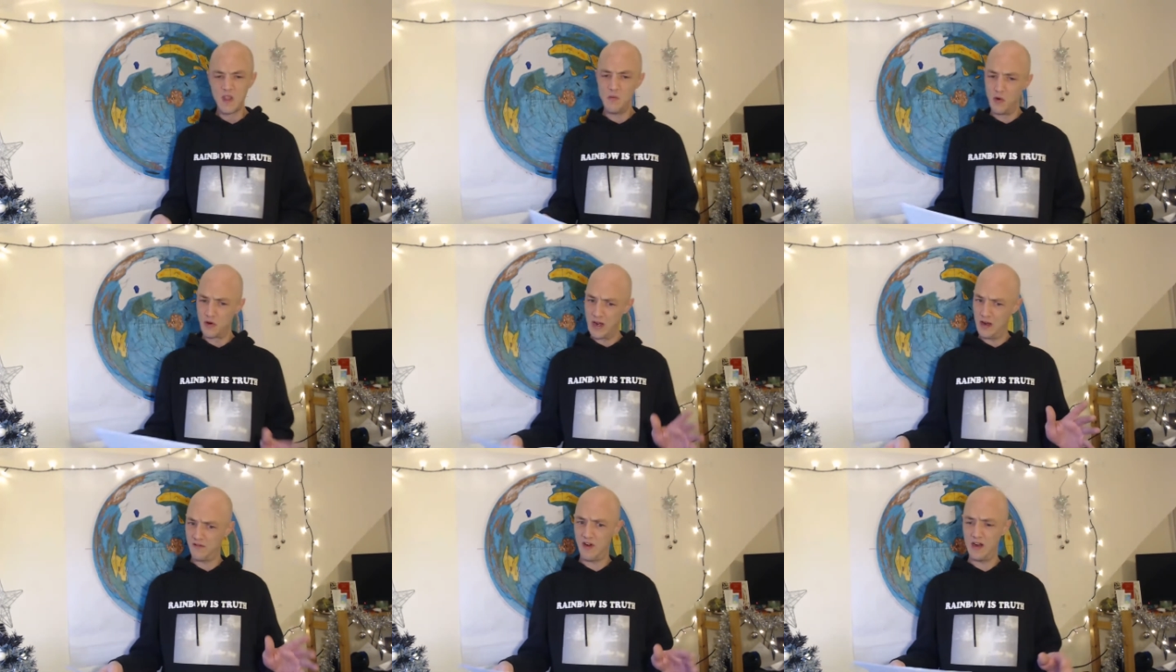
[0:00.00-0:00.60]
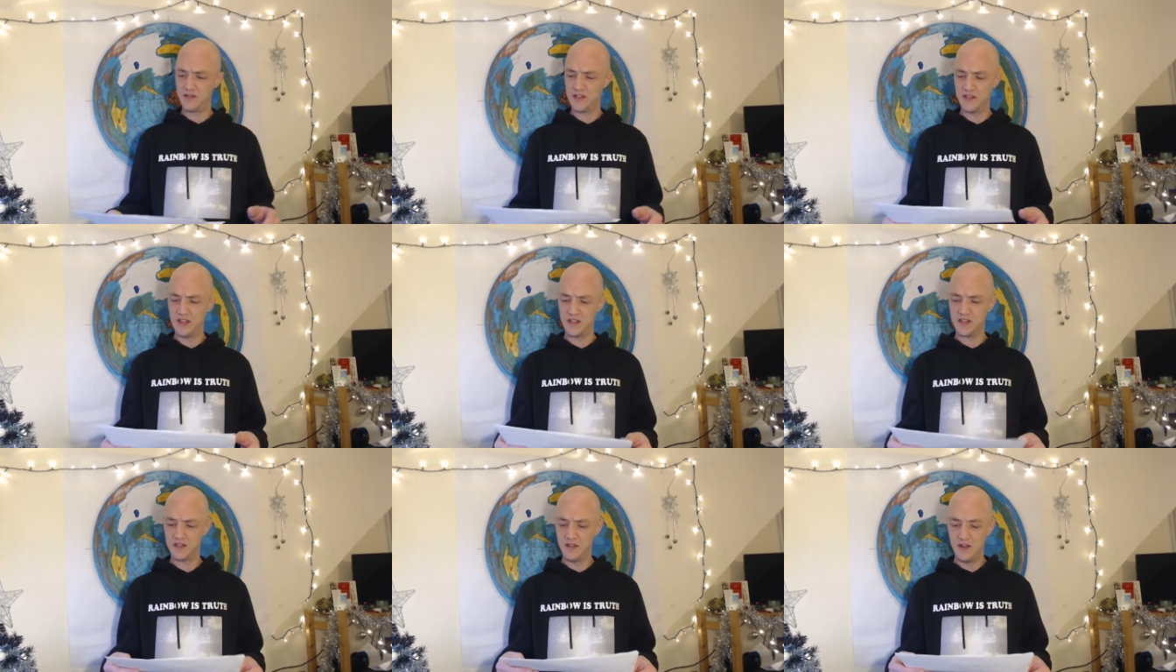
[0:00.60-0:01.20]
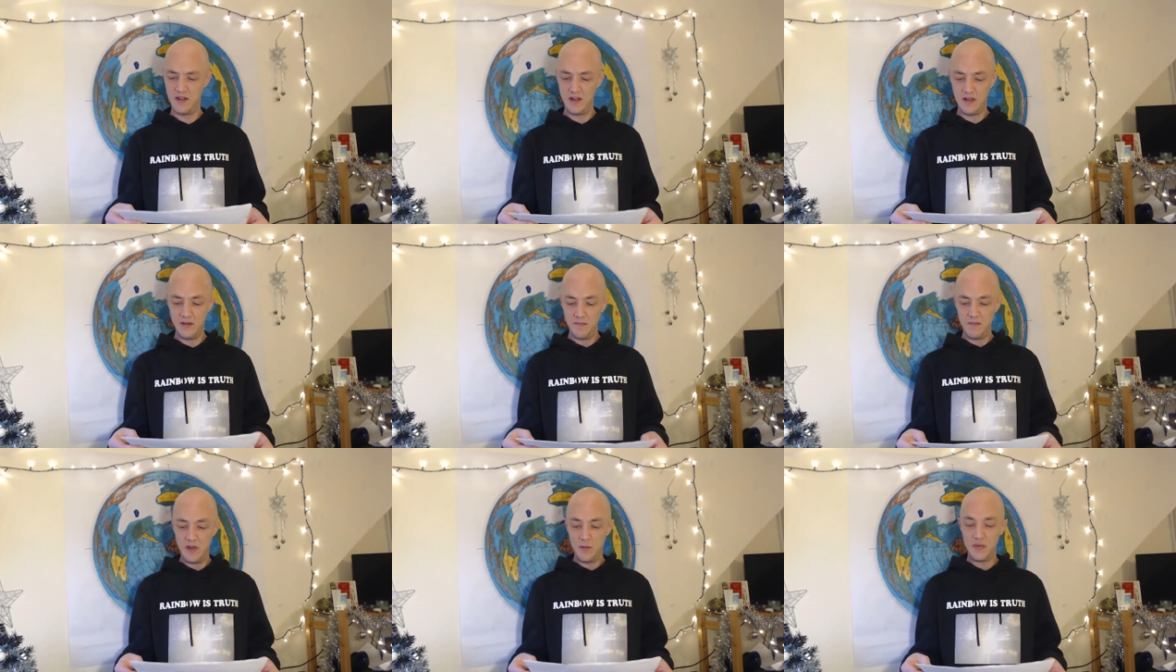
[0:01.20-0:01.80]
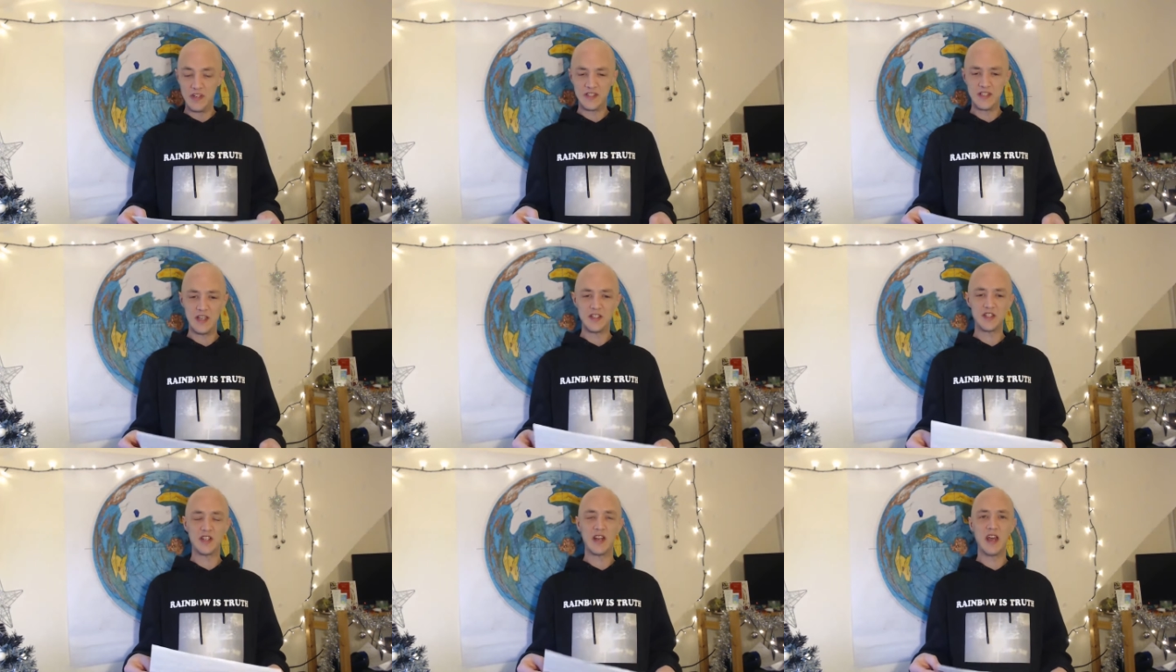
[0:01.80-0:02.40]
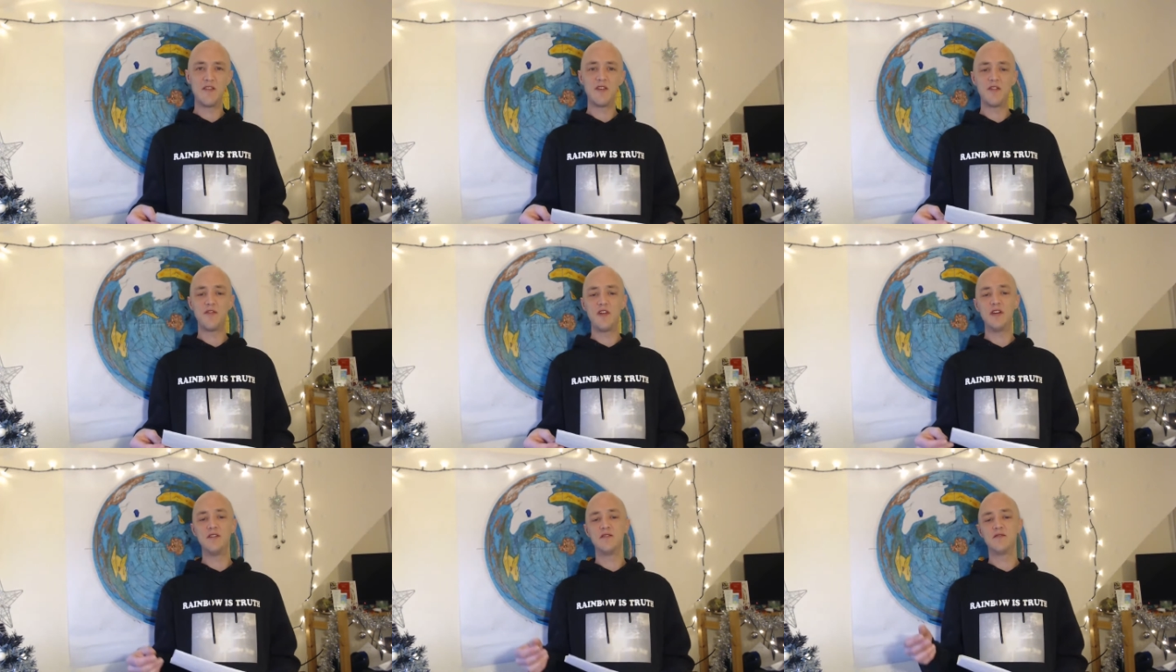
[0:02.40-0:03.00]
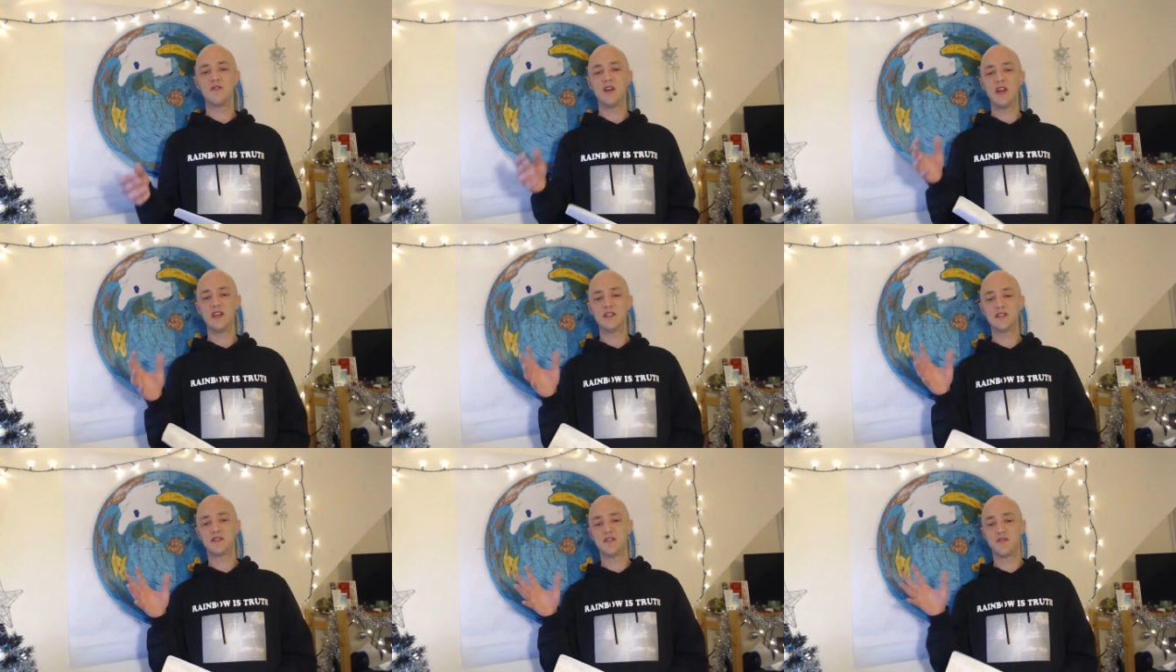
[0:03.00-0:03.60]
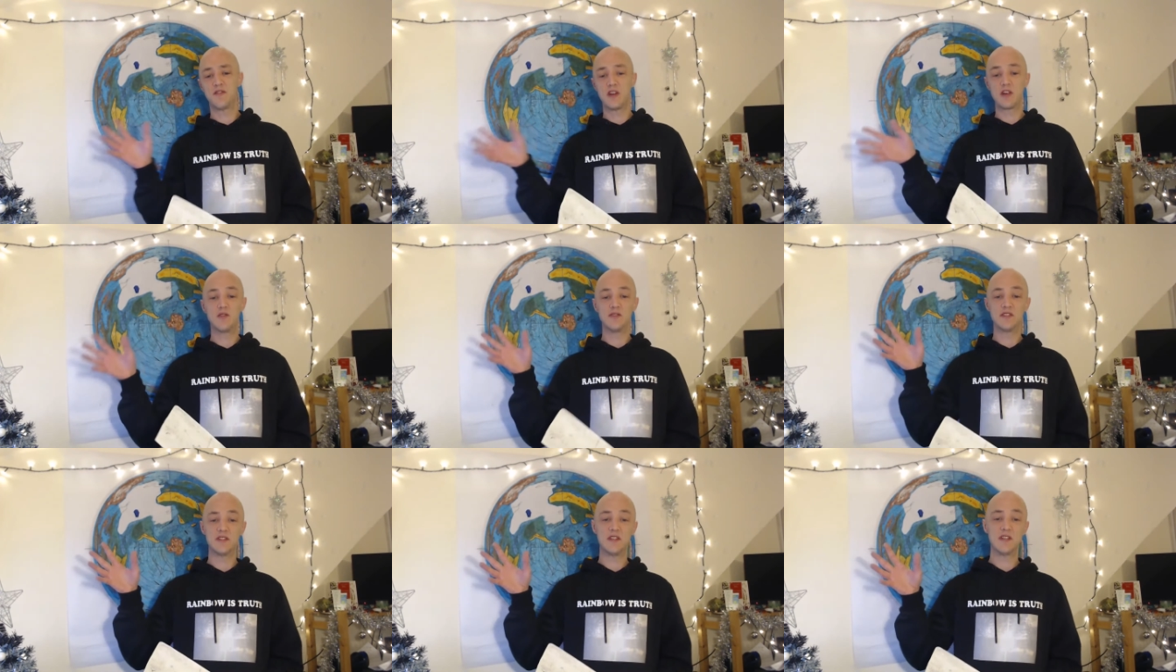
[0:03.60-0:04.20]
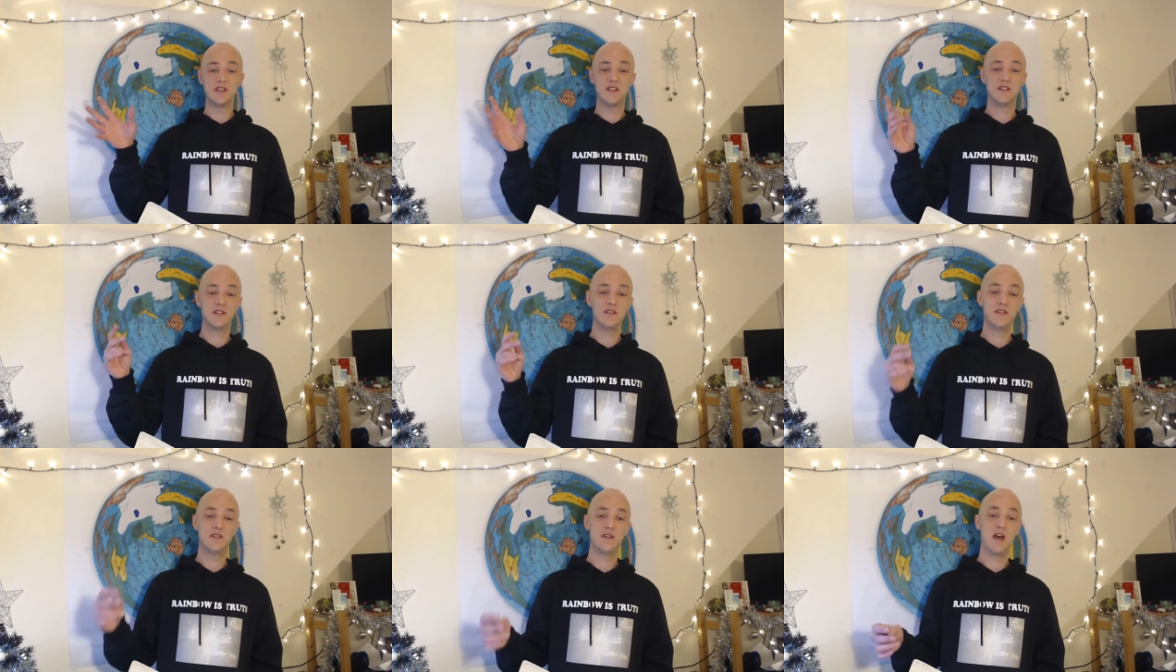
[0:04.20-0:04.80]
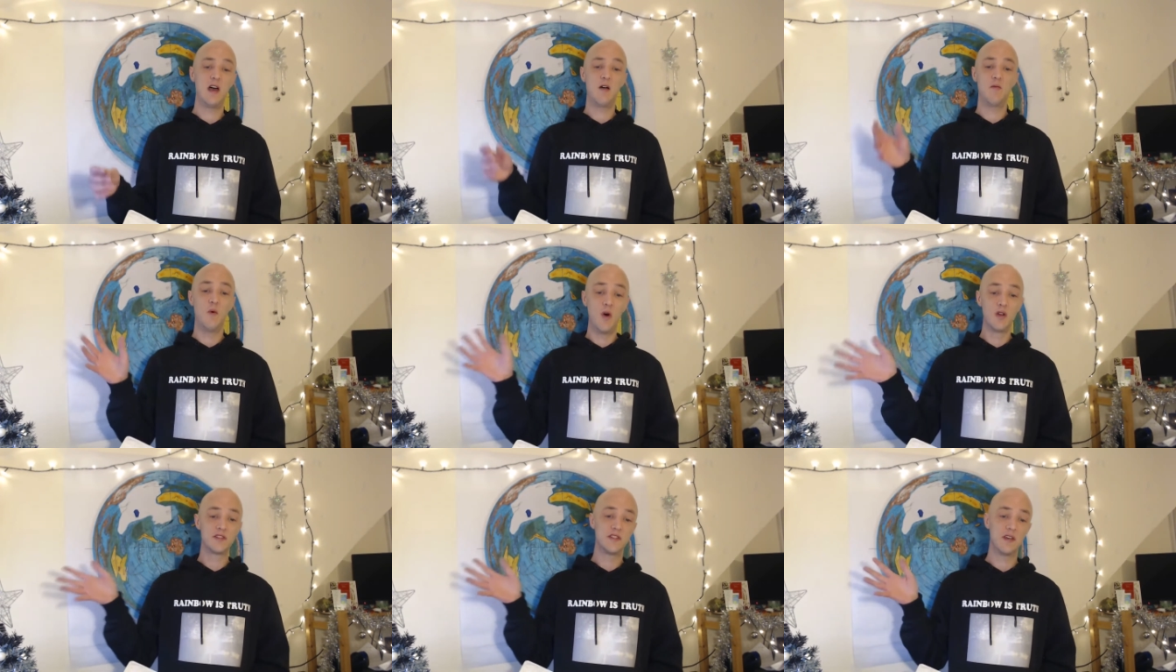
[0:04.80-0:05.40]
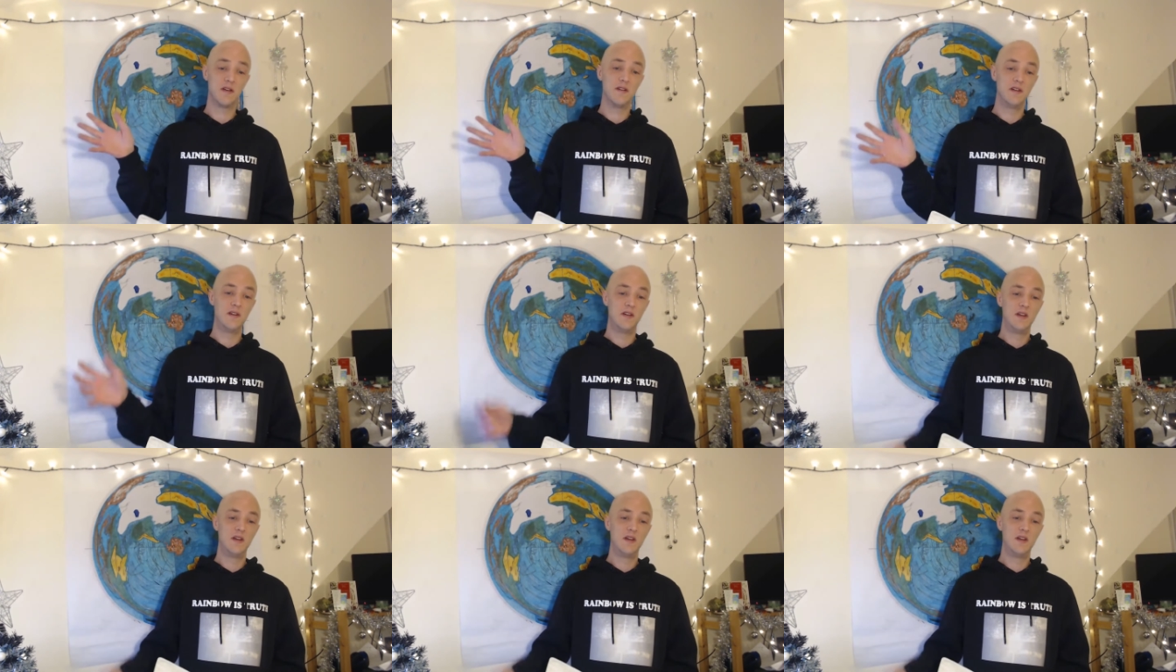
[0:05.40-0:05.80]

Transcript: We'll get around to this. But essentially, everything relates to frequencies and water.